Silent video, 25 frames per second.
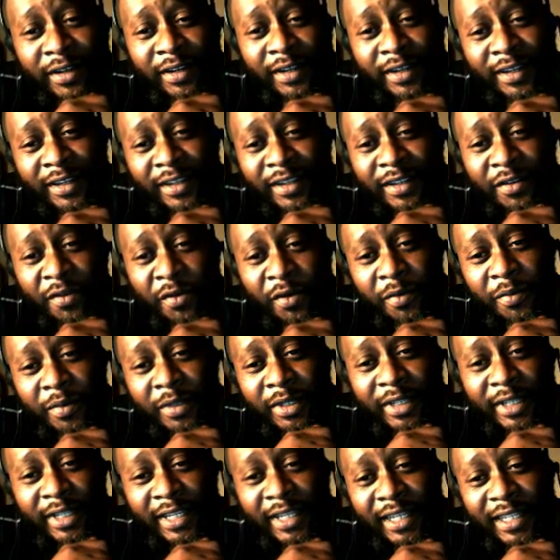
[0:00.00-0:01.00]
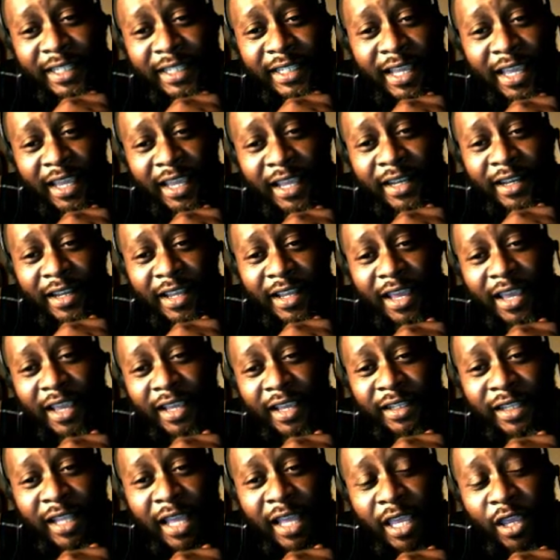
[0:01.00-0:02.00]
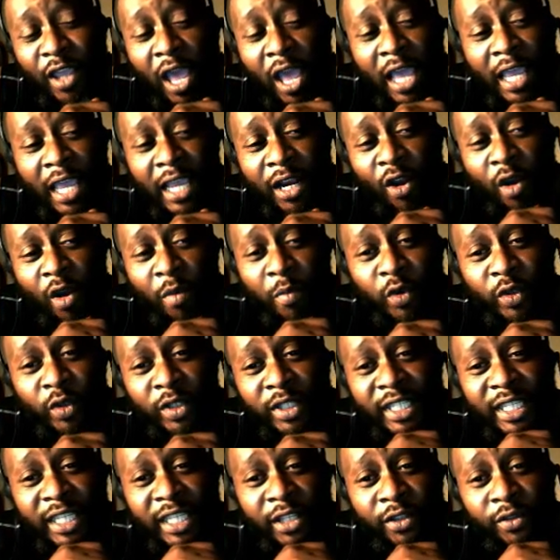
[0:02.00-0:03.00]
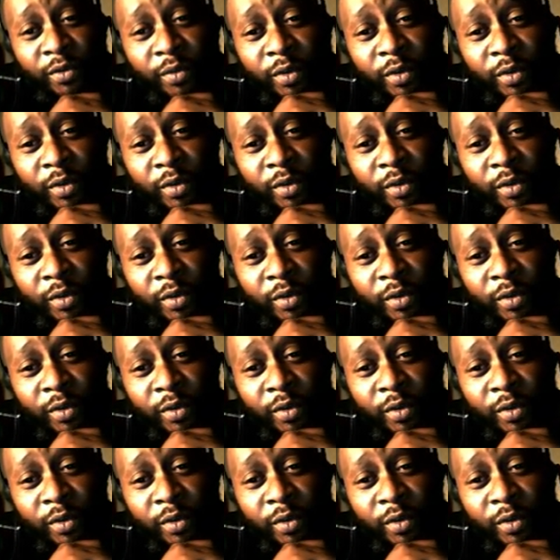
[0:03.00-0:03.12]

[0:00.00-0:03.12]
almost see through it. I can almost see the door on the other side.